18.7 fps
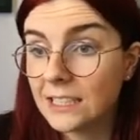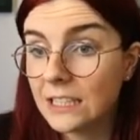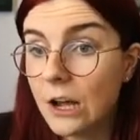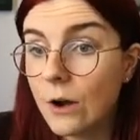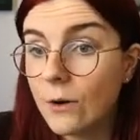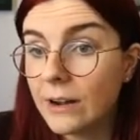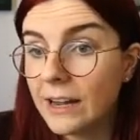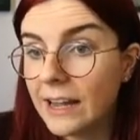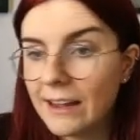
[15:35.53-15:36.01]

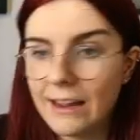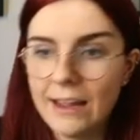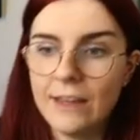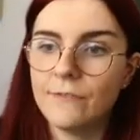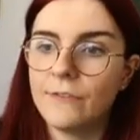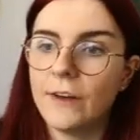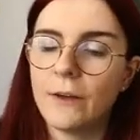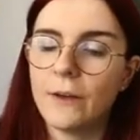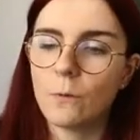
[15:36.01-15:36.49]
Now,
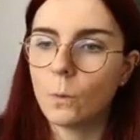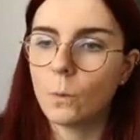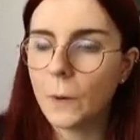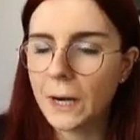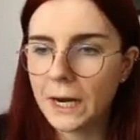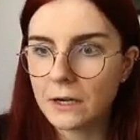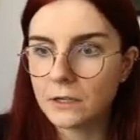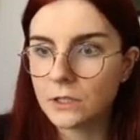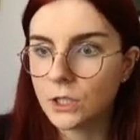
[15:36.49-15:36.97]
if I
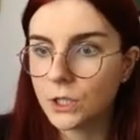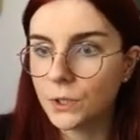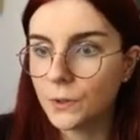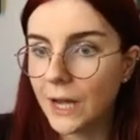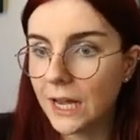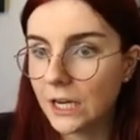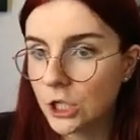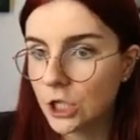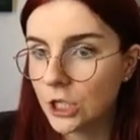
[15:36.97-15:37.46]
were to
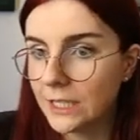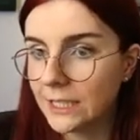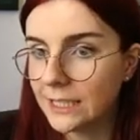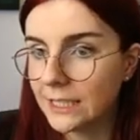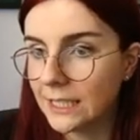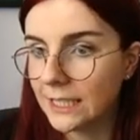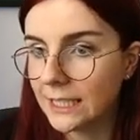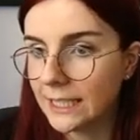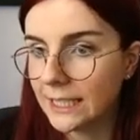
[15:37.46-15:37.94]
actually
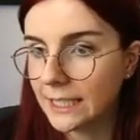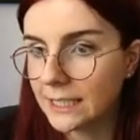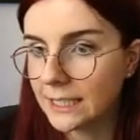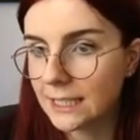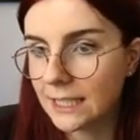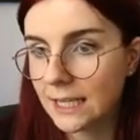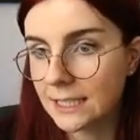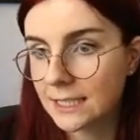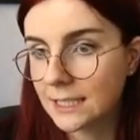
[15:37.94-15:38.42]

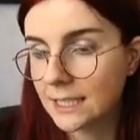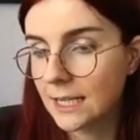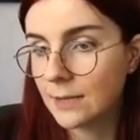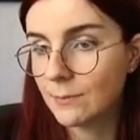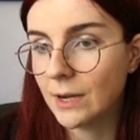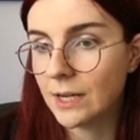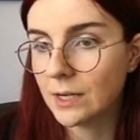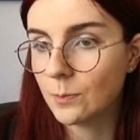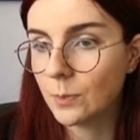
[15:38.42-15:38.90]
delete, let's say
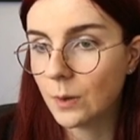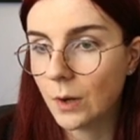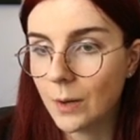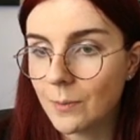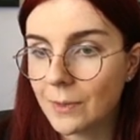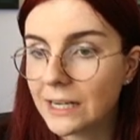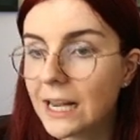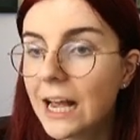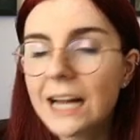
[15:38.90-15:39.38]
my
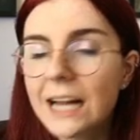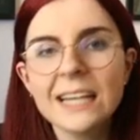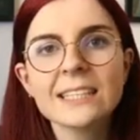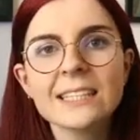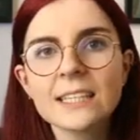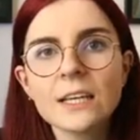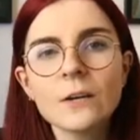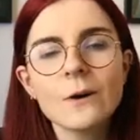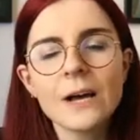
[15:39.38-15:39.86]
deployment,
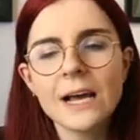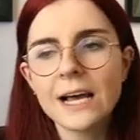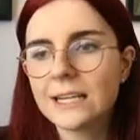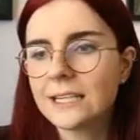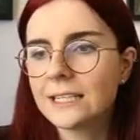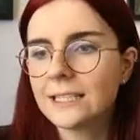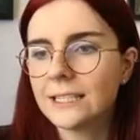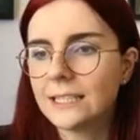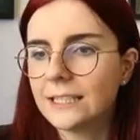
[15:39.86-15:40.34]
let's go
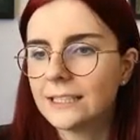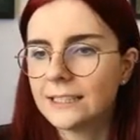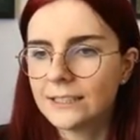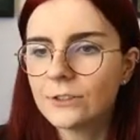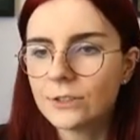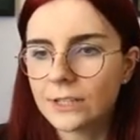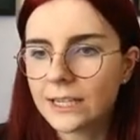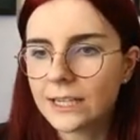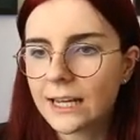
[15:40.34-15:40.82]
ahead and
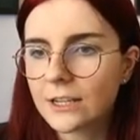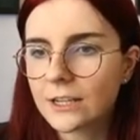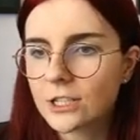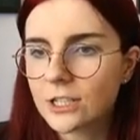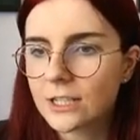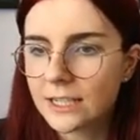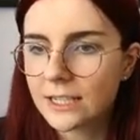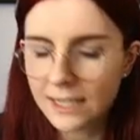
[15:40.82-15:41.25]
do that actually.